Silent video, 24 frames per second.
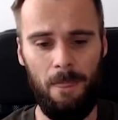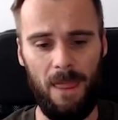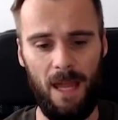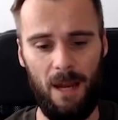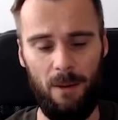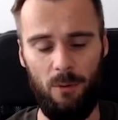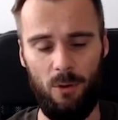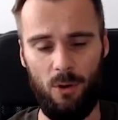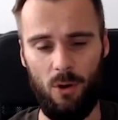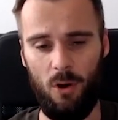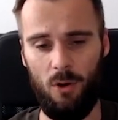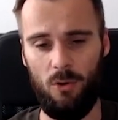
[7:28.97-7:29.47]
And
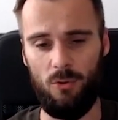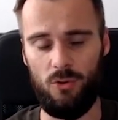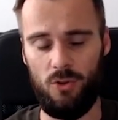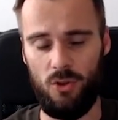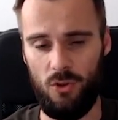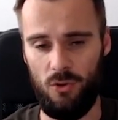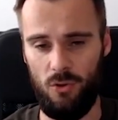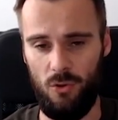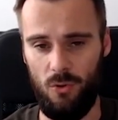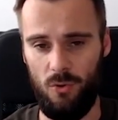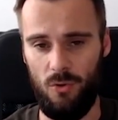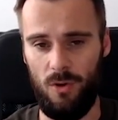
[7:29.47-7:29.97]
we're going
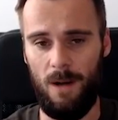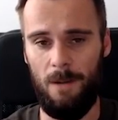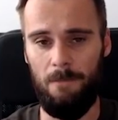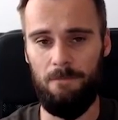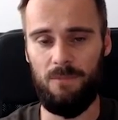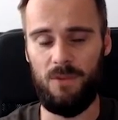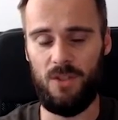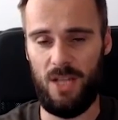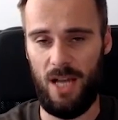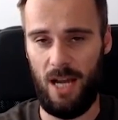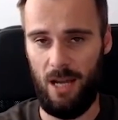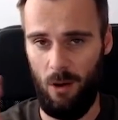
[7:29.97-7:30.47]
to
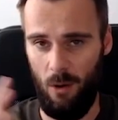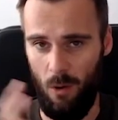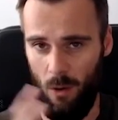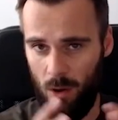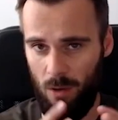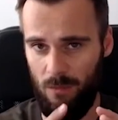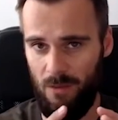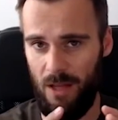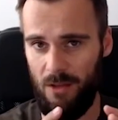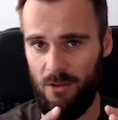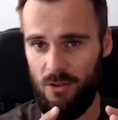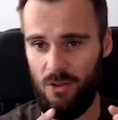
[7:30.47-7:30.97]
tie all
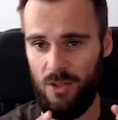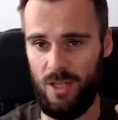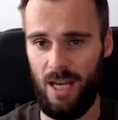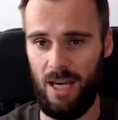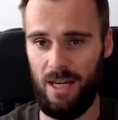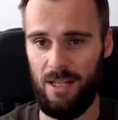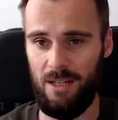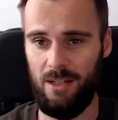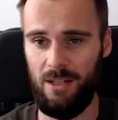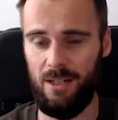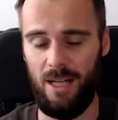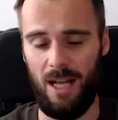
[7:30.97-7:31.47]
of that
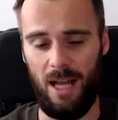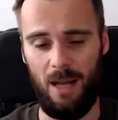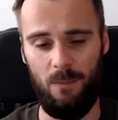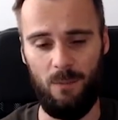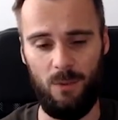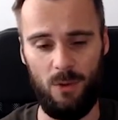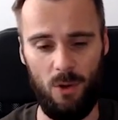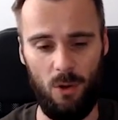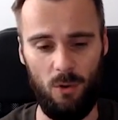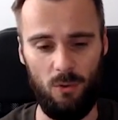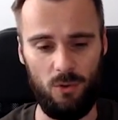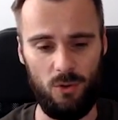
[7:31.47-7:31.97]
together and
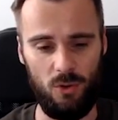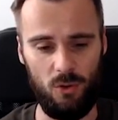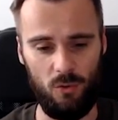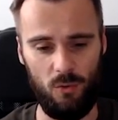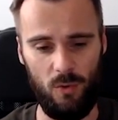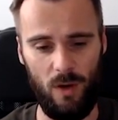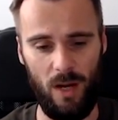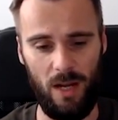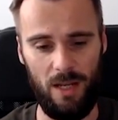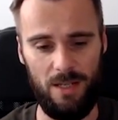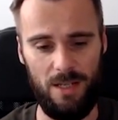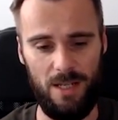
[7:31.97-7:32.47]
we're going to
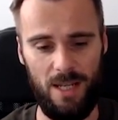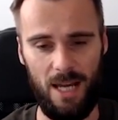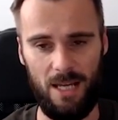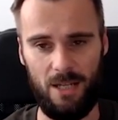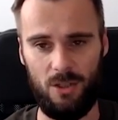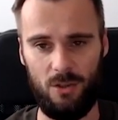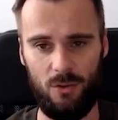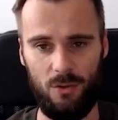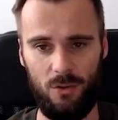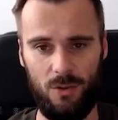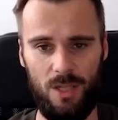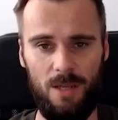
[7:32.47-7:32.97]
write the
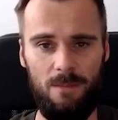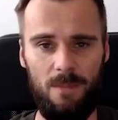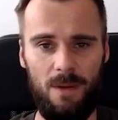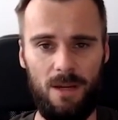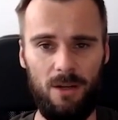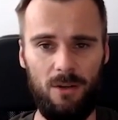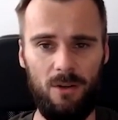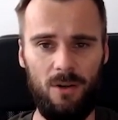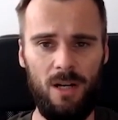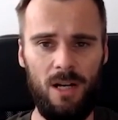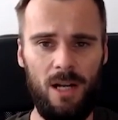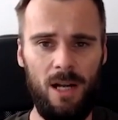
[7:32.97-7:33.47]
actual
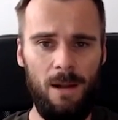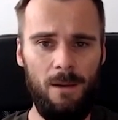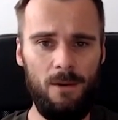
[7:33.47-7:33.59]
email.